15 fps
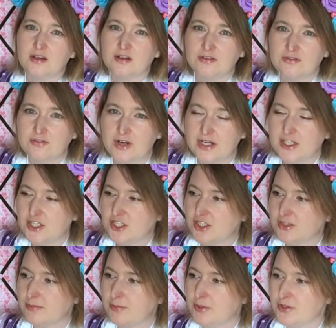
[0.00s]

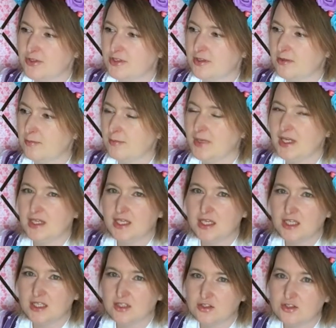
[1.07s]
French person
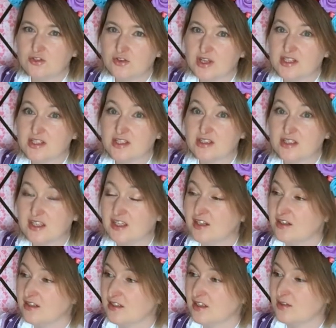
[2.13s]
making the dresses
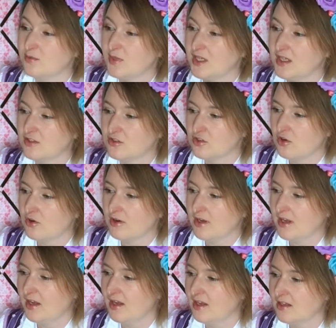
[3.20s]
here that we can talk
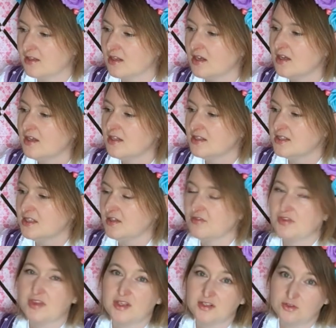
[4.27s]
and see
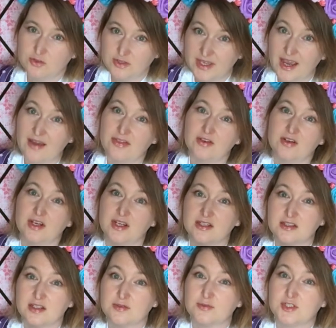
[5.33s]
everything together and
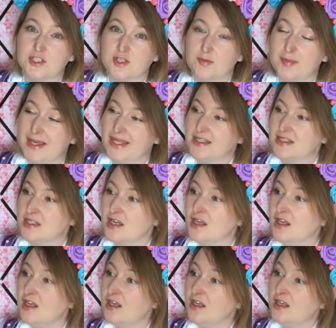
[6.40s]
then we ship it.
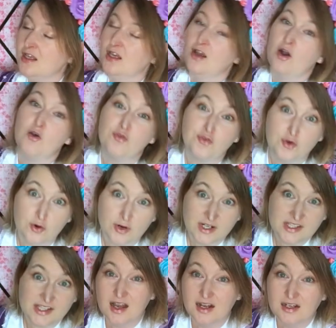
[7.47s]
Of
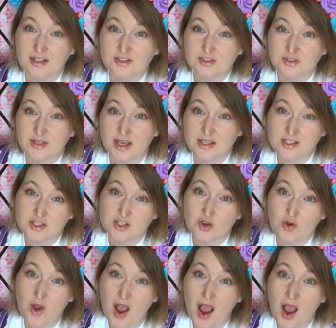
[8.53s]
course, I'll let you guys
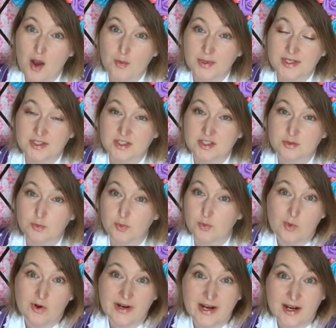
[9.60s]
know how it
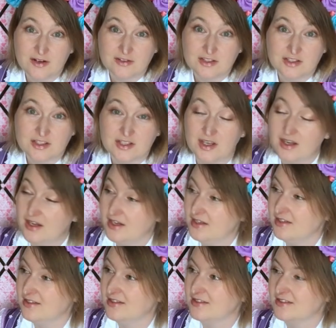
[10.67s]
work out
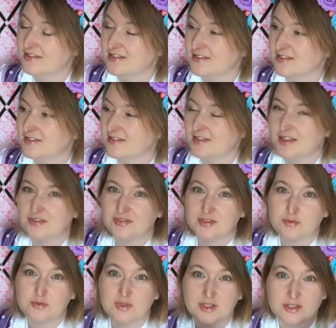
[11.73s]
and if it
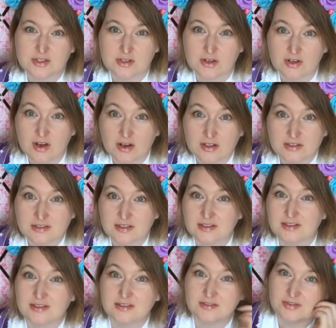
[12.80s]
works or not and
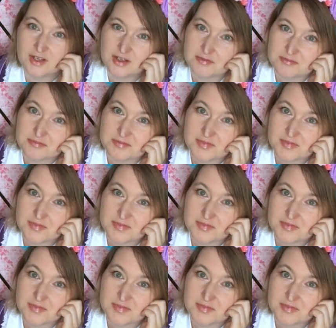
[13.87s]
if I'm